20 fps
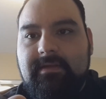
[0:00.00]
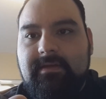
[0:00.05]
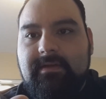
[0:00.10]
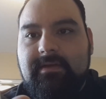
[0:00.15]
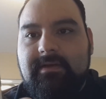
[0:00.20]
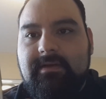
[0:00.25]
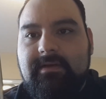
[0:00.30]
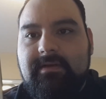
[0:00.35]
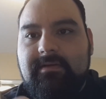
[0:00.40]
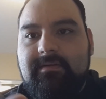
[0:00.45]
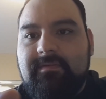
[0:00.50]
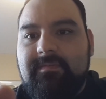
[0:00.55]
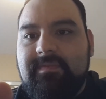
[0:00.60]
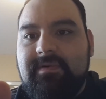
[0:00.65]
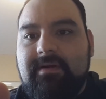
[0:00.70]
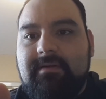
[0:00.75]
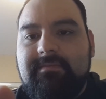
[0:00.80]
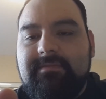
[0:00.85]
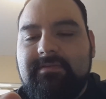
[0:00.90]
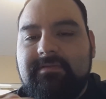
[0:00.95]
No
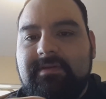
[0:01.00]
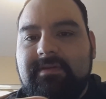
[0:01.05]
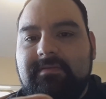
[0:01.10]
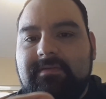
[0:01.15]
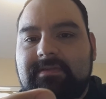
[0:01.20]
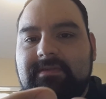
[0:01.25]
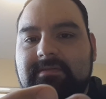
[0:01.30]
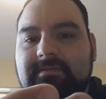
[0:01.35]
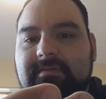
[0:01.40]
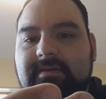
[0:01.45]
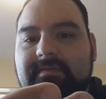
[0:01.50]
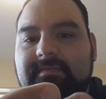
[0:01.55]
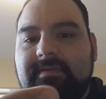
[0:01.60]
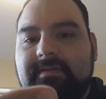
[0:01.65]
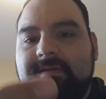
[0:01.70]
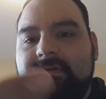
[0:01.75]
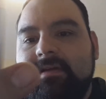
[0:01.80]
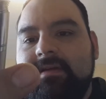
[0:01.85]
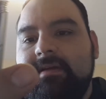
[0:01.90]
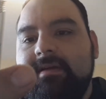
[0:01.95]
problems with it
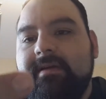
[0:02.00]
whatsoever.